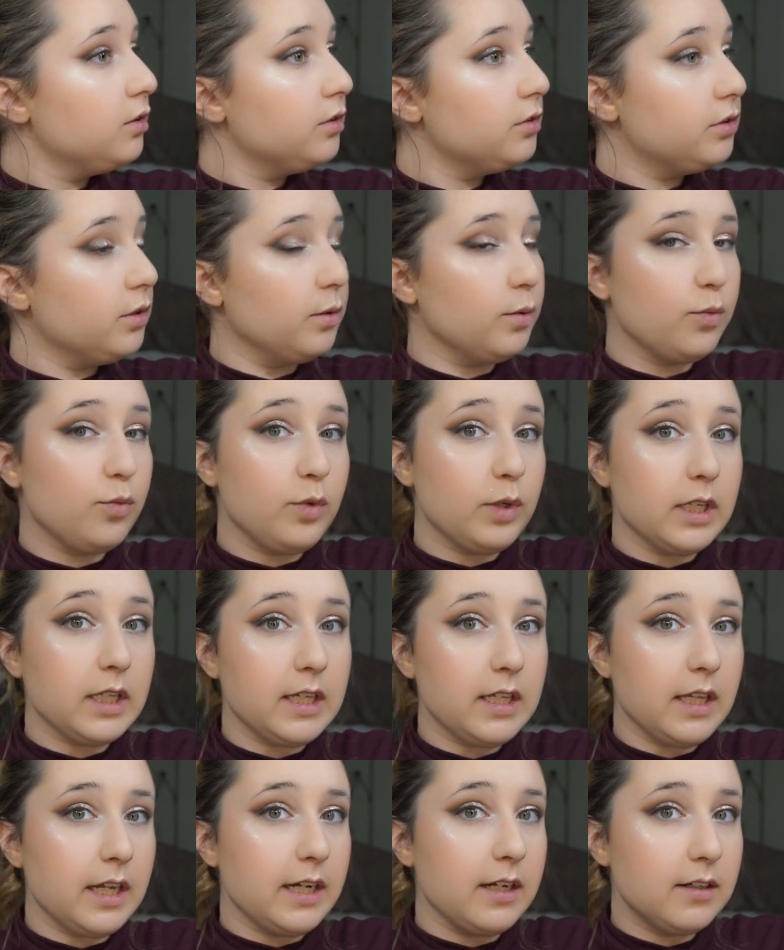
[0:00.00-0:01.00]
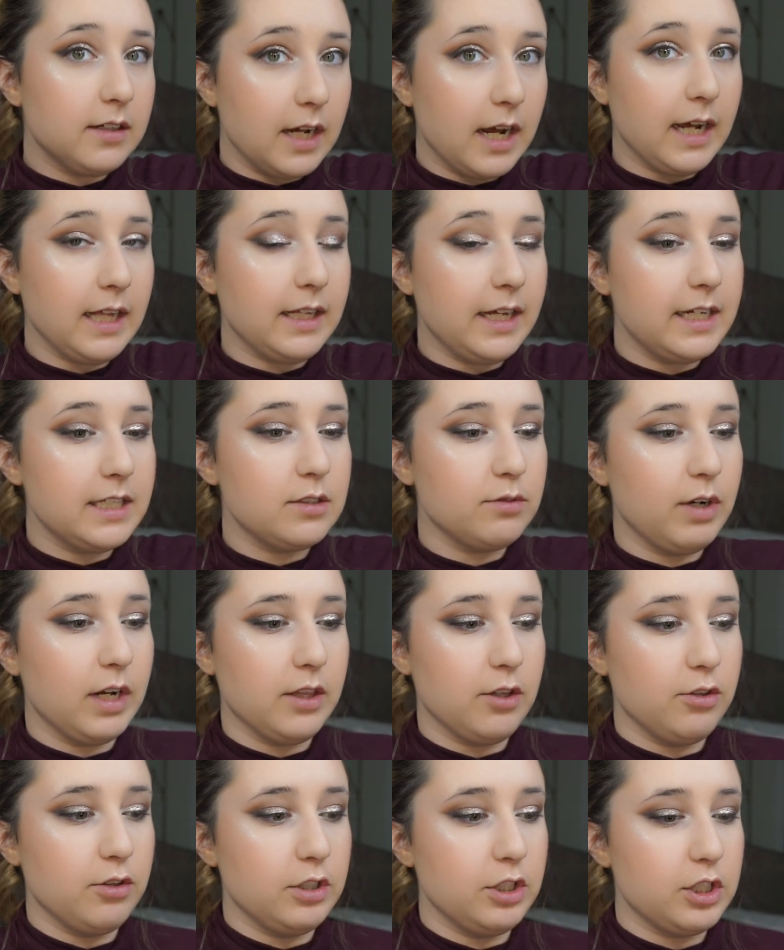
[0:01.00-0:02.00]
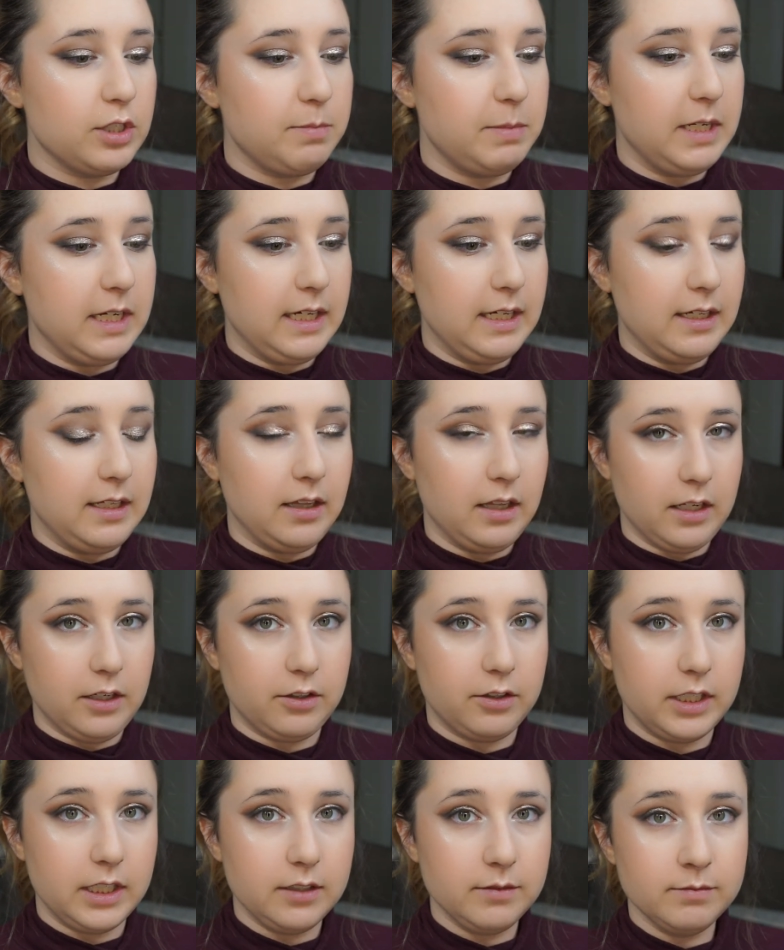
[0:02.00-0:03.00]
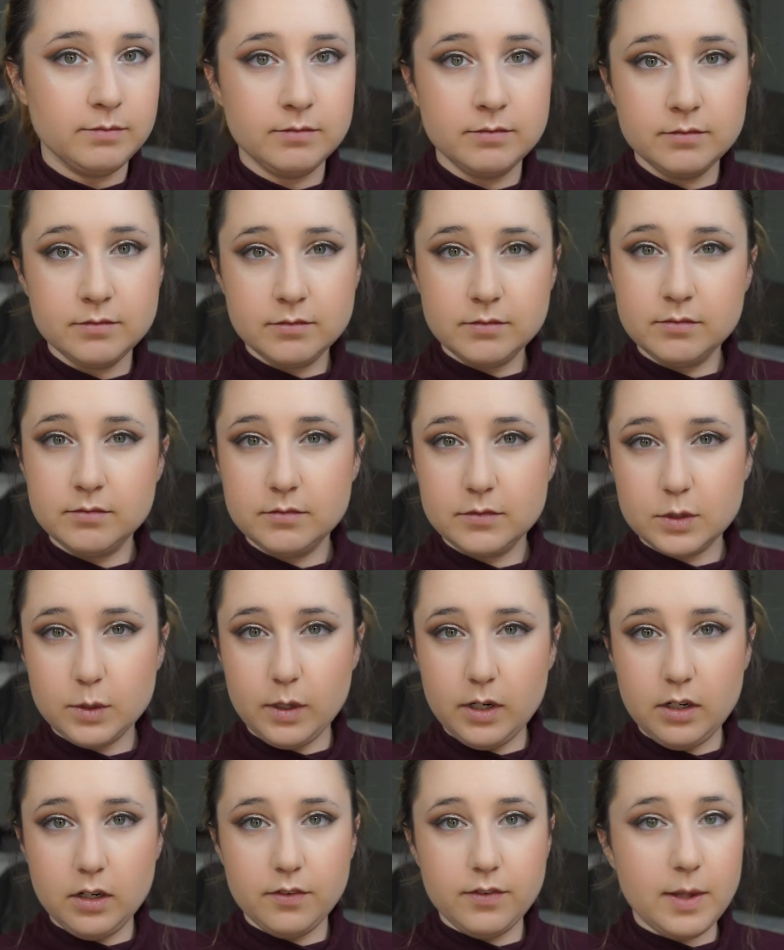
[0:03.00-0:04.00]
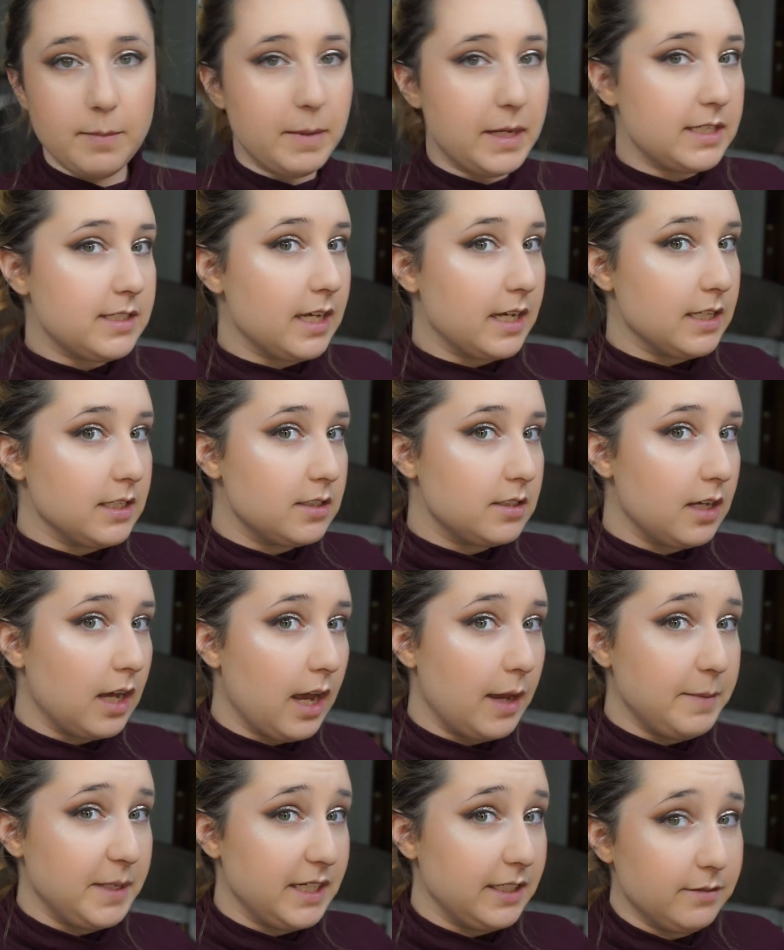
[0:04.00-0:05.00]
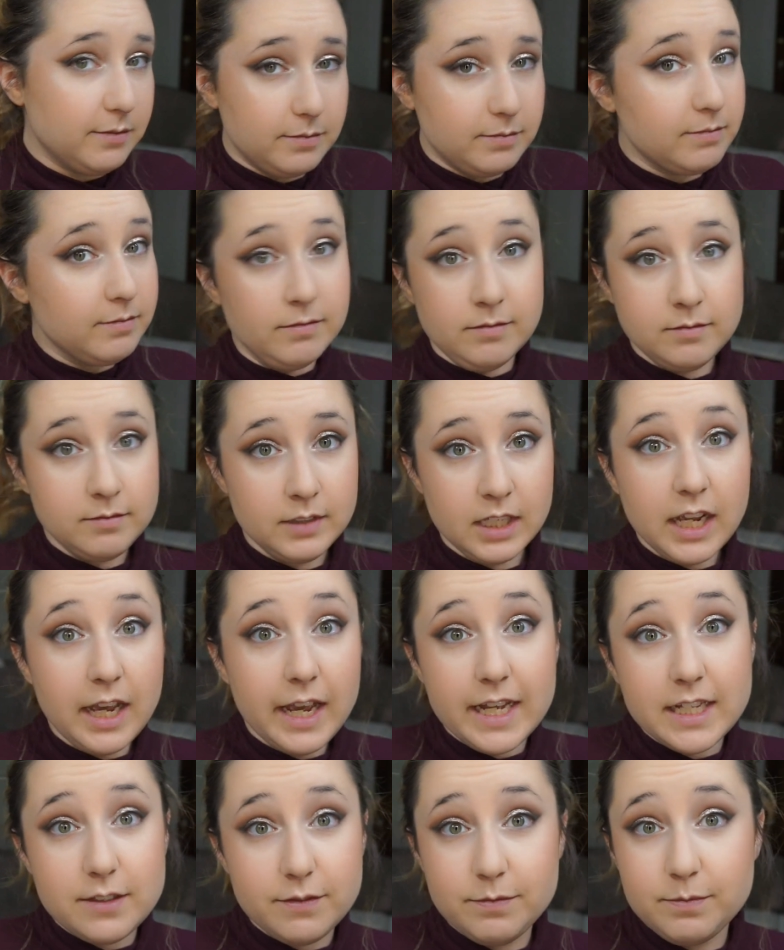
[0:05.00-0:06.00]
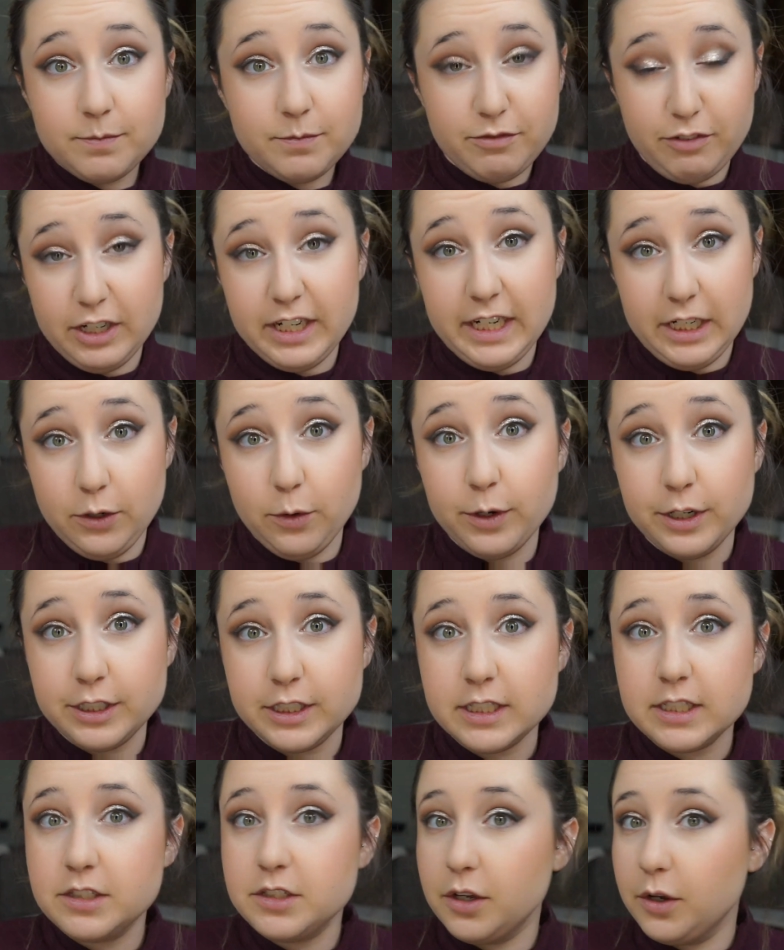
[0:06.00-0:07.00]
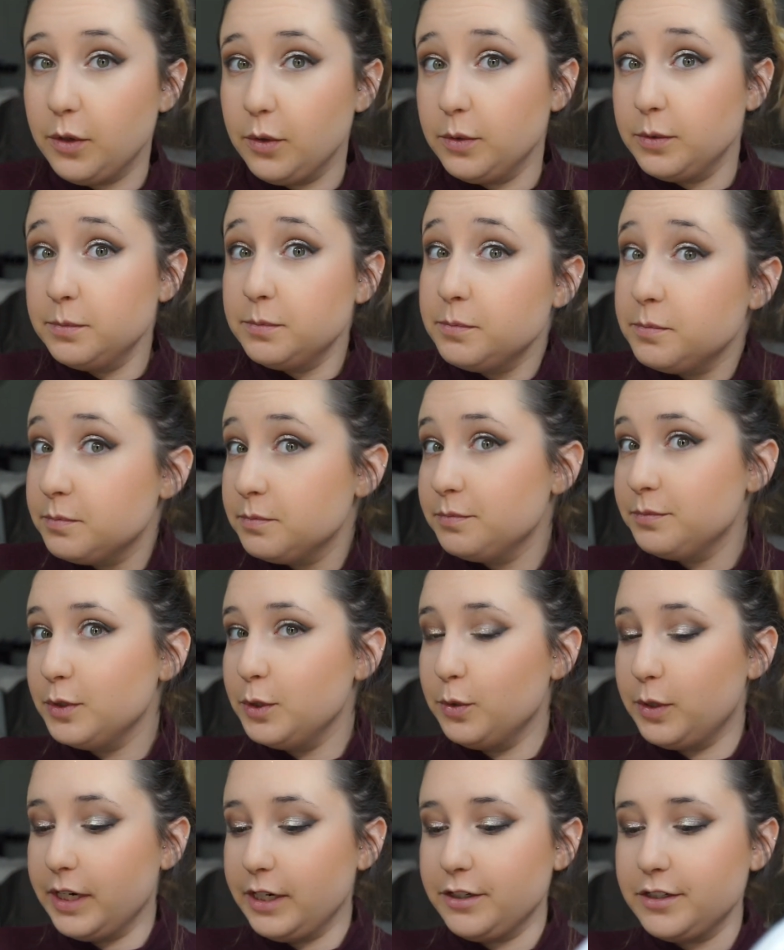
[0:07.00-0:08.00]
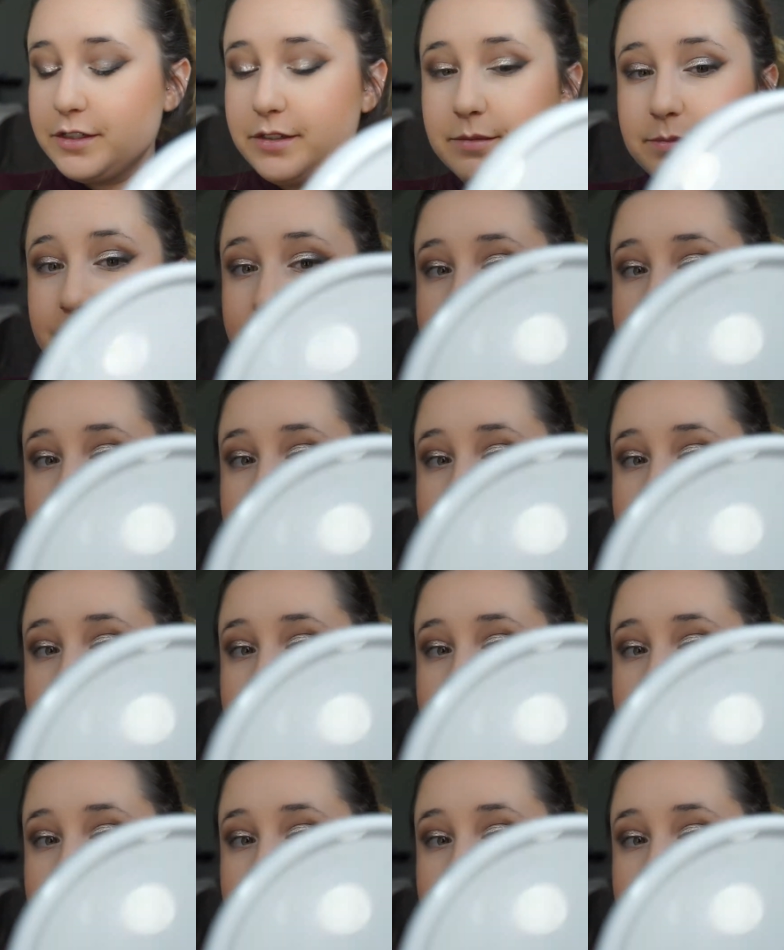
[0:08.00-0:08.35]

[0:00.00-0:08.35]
so it really like highlights rather than just being glittery. So I don't know if that makes sense. I mean, it's freaking gorgeous, so who cares?